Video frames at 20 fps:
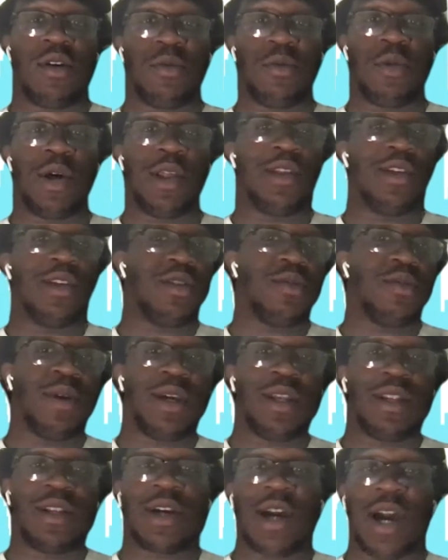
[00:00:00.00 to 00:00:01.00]
Whether it's
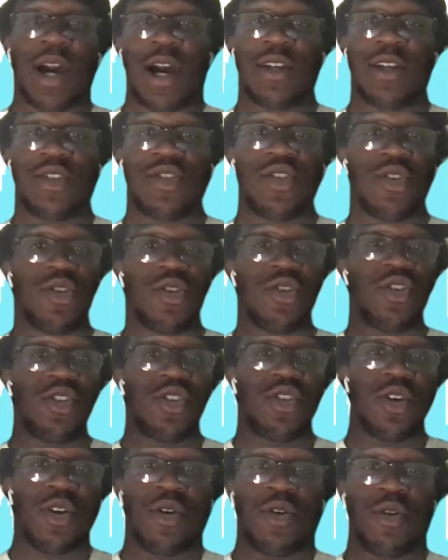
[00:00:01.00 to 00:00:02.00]
been concert
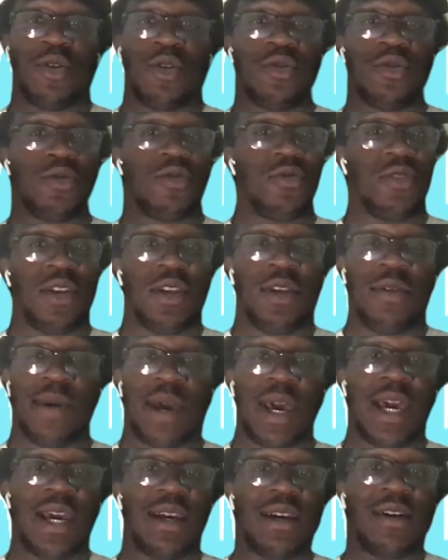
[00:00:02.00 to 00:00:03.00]
shows,
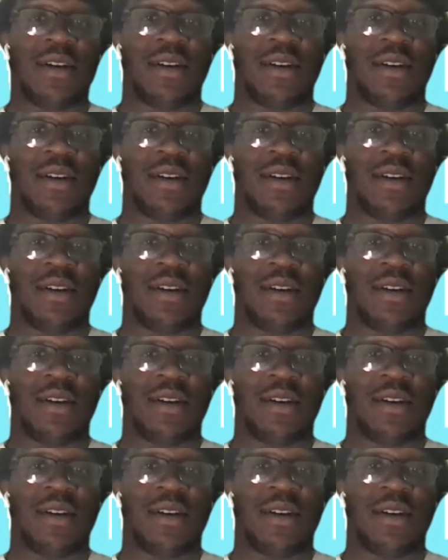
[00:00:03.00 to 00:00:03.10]
feedback.